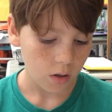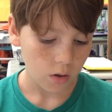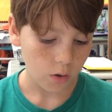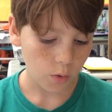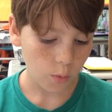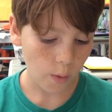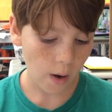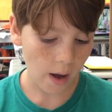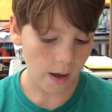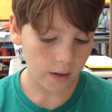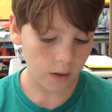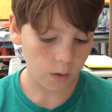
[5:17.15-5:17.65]
The
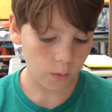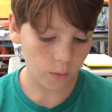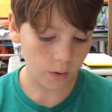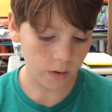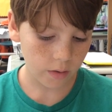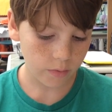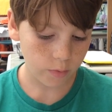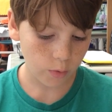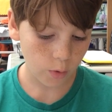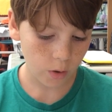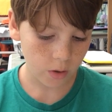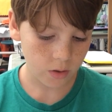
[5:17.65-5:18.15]
wagon
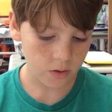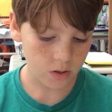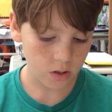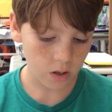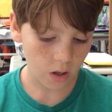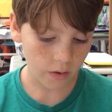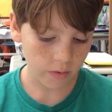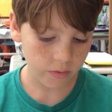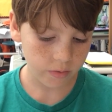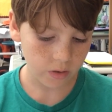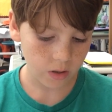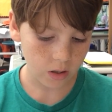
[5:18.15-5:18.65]
went forward
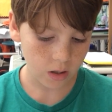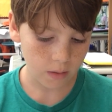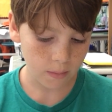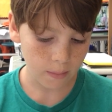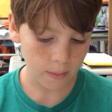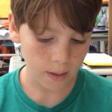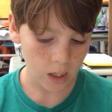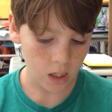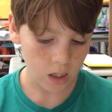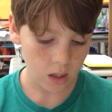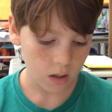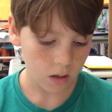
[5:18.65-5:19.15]
softly in
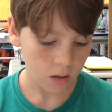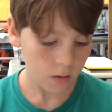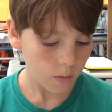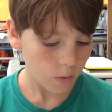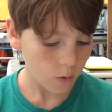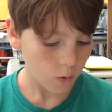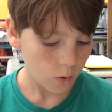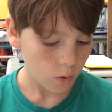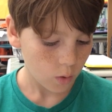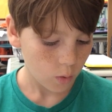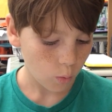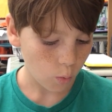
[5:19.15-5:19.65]
mud.
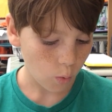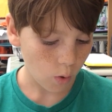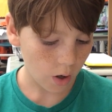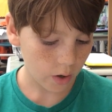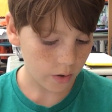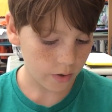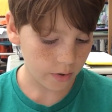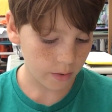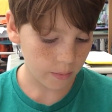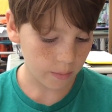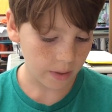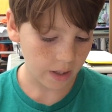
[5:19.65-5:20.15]

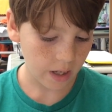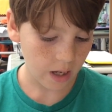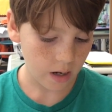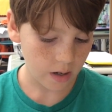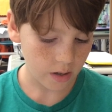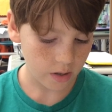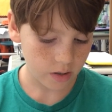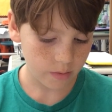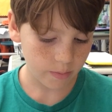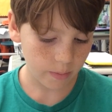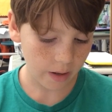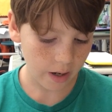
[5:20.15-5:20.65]
Water began
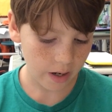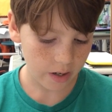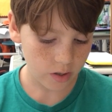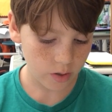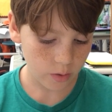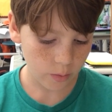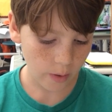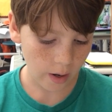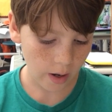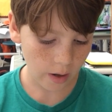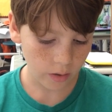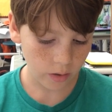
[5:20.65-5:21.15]
to splash
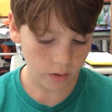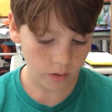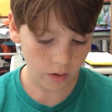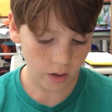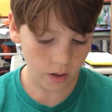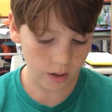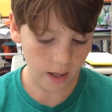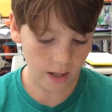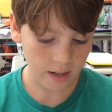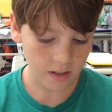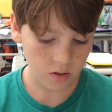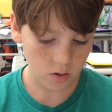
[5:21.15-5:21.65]
around
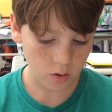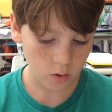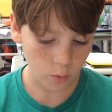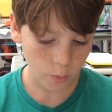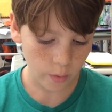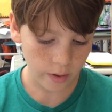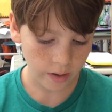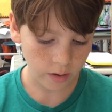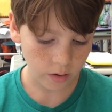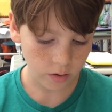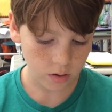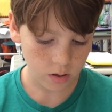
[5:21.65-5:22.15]
against the
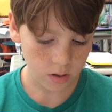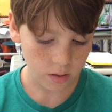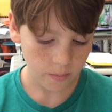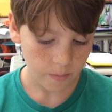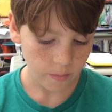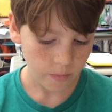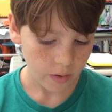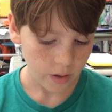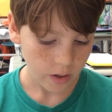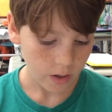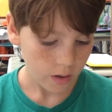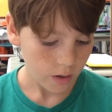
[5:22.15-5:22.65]
wheels.
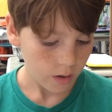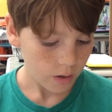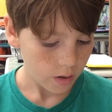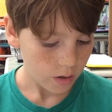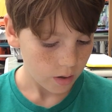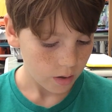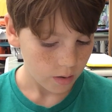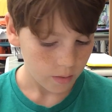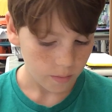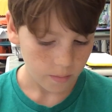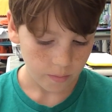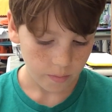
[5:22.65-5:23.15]

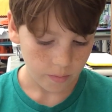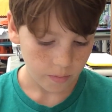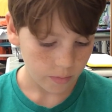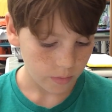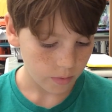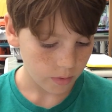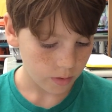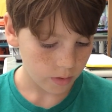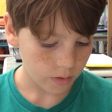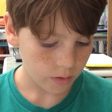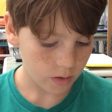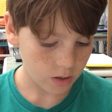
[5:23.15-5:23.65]

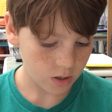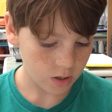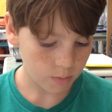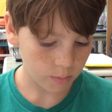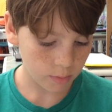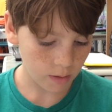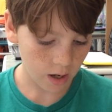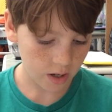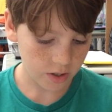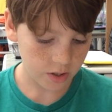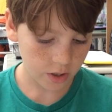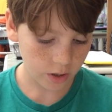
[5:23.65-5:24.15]
The
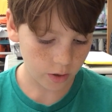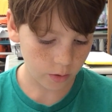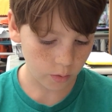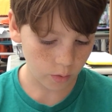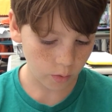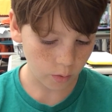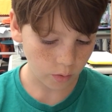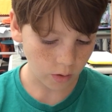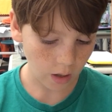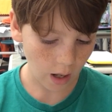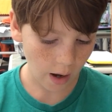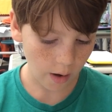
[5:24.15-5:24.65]
splashing
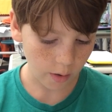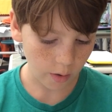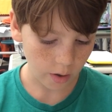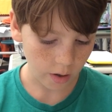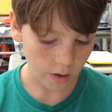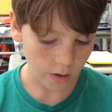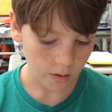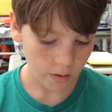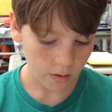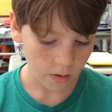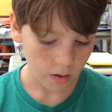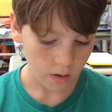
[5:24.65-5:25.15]
grew
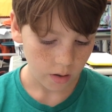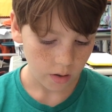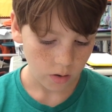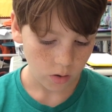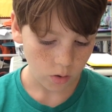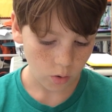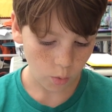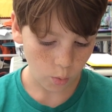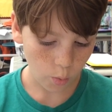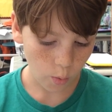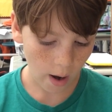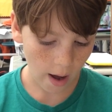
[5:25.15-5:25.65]
louder.
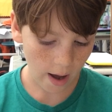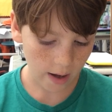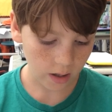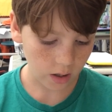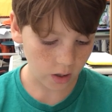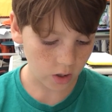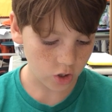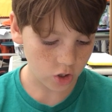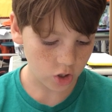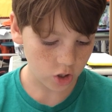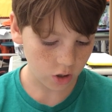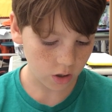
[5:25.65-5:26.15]
The
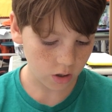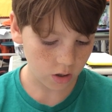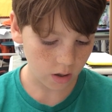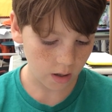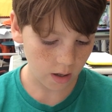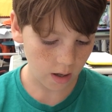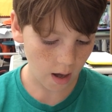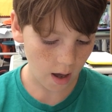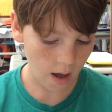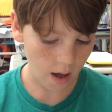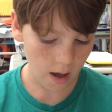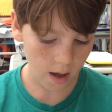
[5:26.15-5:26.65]
wagon shook
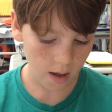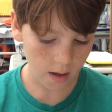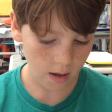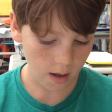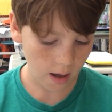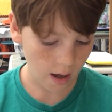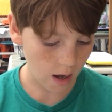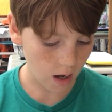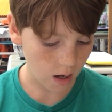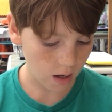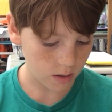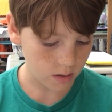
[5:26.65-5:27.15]

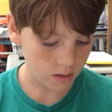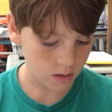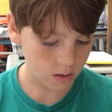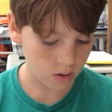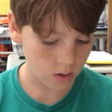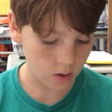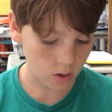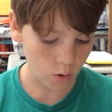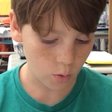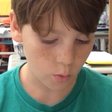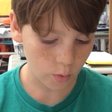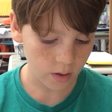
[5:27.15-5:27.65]
as
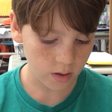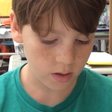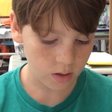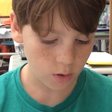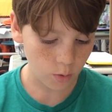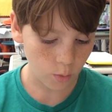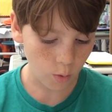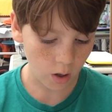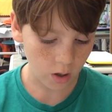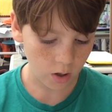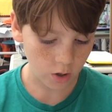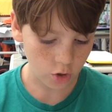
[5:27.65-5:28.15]
the noisy
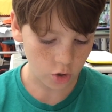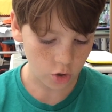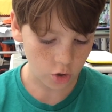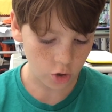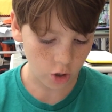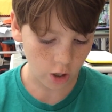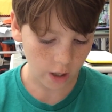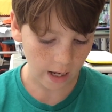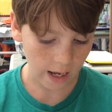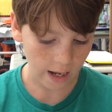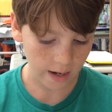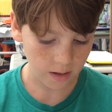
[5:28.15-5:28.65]
water
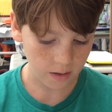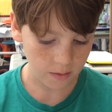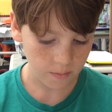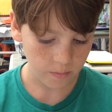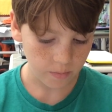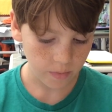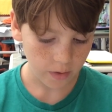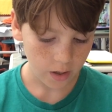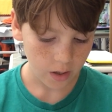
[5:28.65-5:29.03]
struck at it.